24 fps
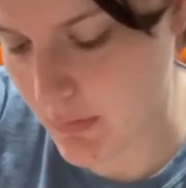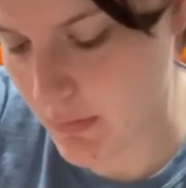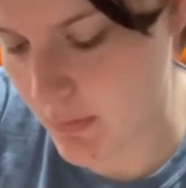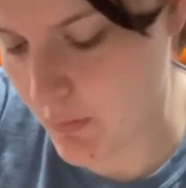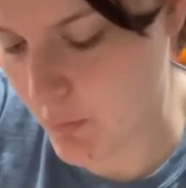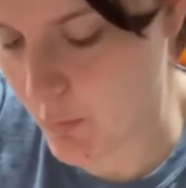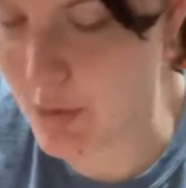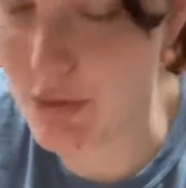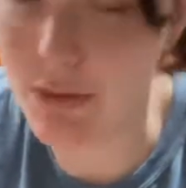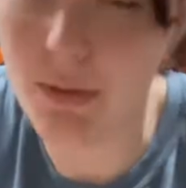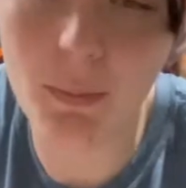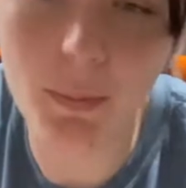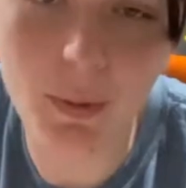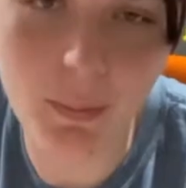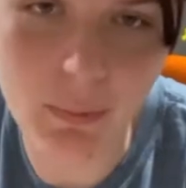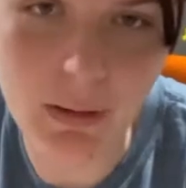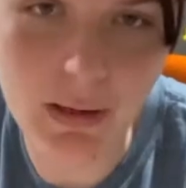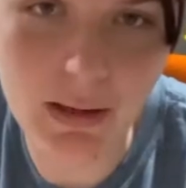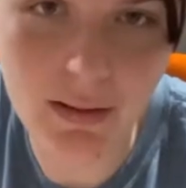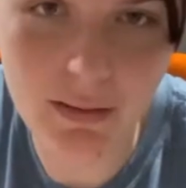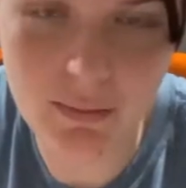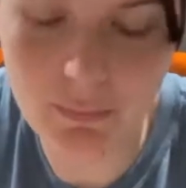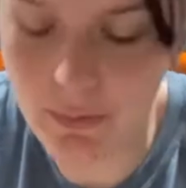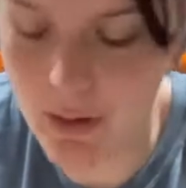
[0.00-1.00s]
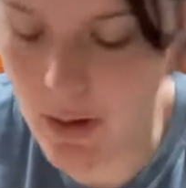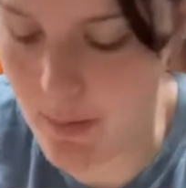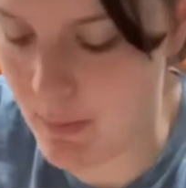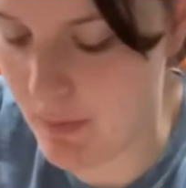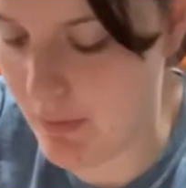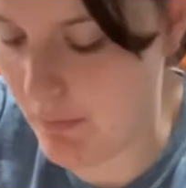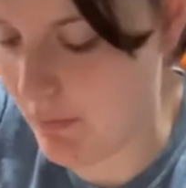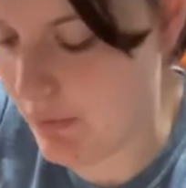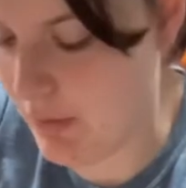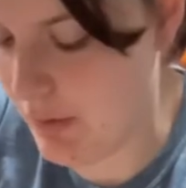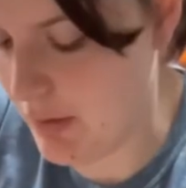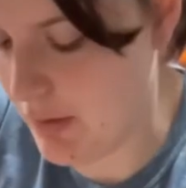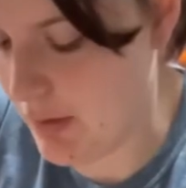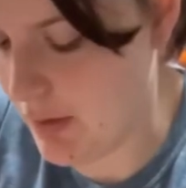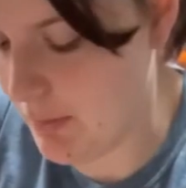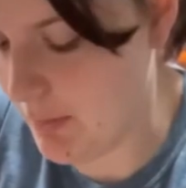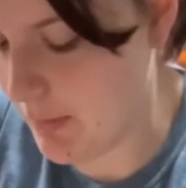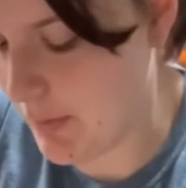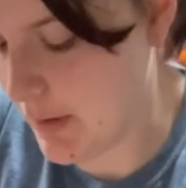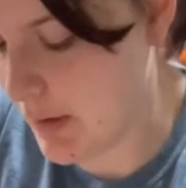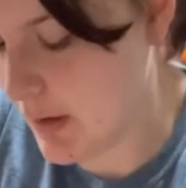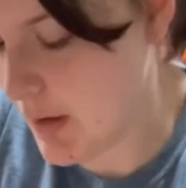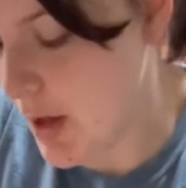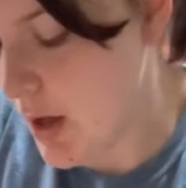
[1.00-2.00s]
But I mean, not wrap everything,
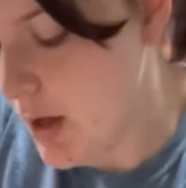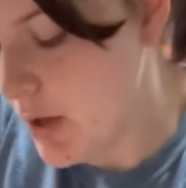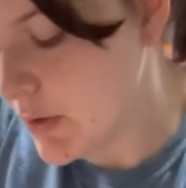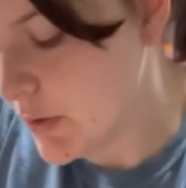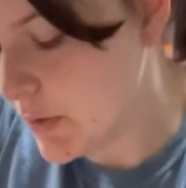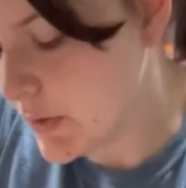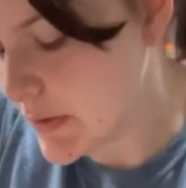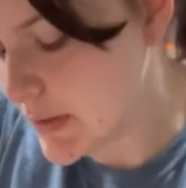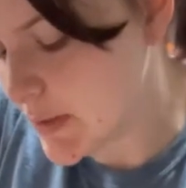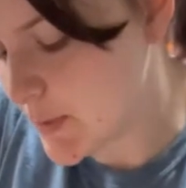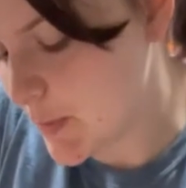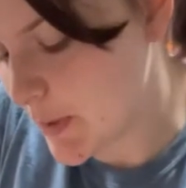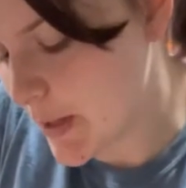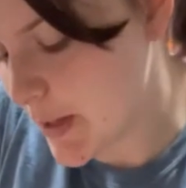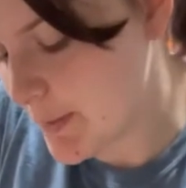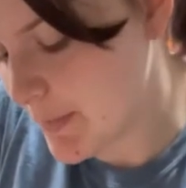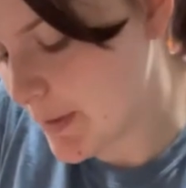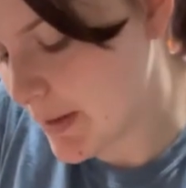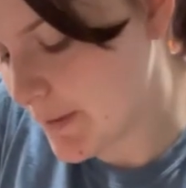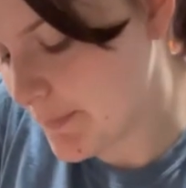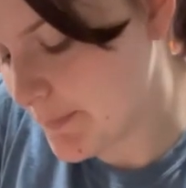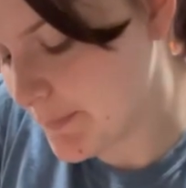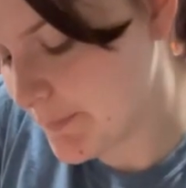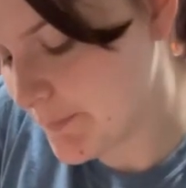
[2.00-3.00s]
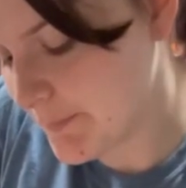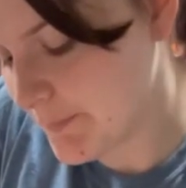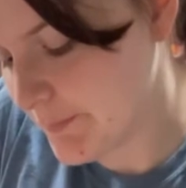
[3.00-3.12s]
but you'll see what I mean.